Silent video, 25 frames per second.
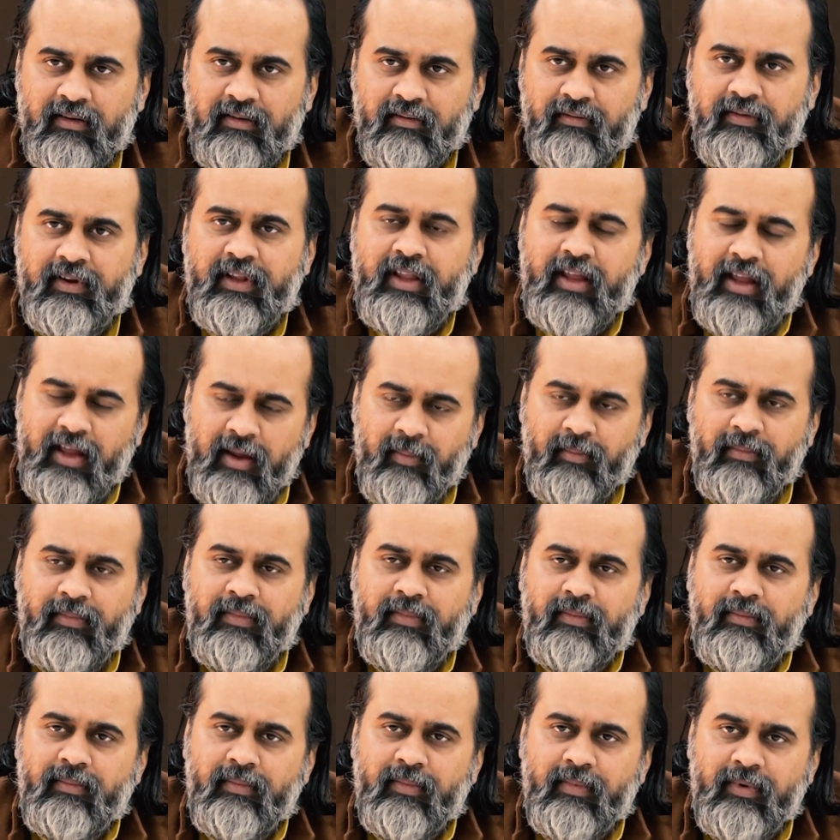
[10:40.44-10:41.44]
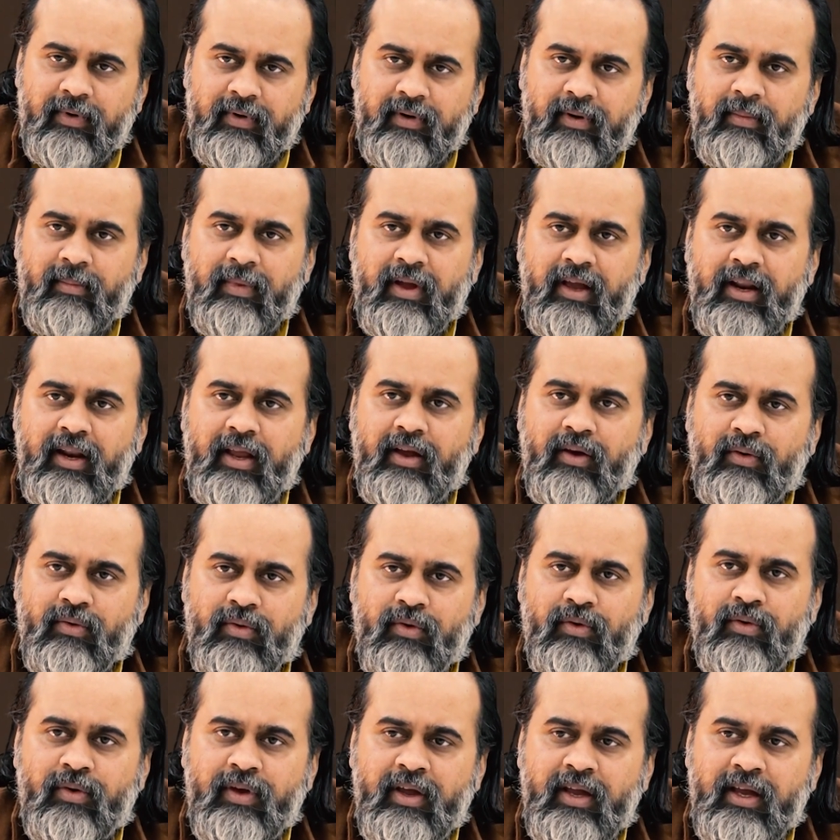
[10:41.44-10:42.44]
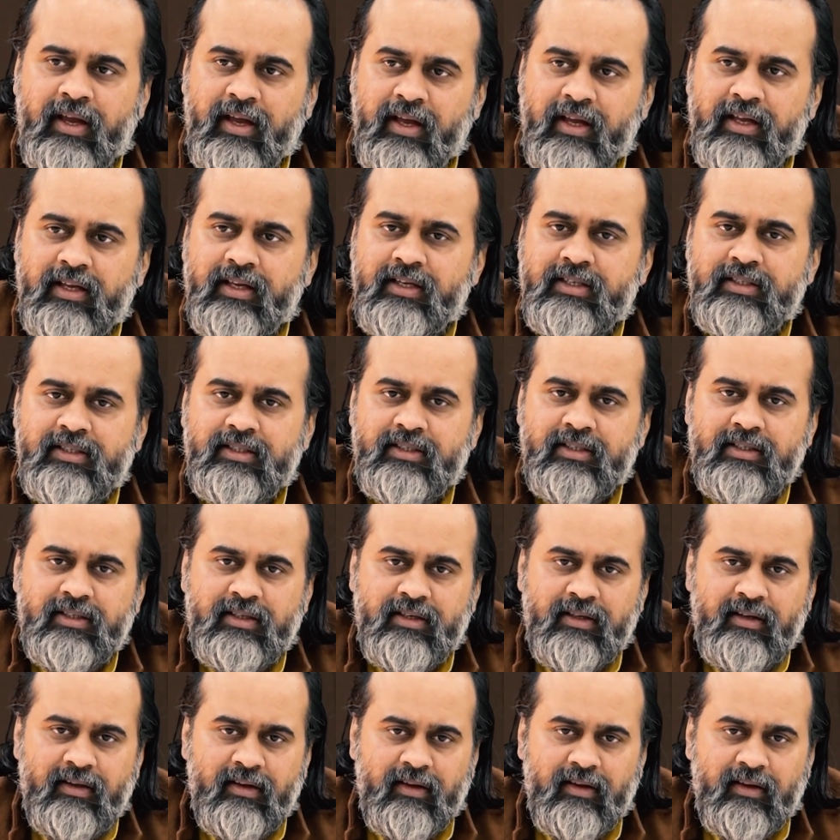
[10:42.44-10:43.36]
with him remaining who he is,